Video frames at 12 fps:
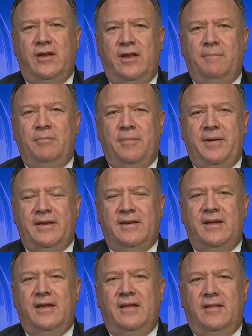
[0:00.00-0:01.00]
and implement
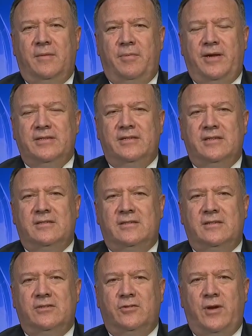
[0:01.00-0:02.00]
the
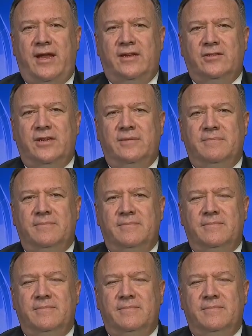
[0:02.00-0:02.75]
president's strategy.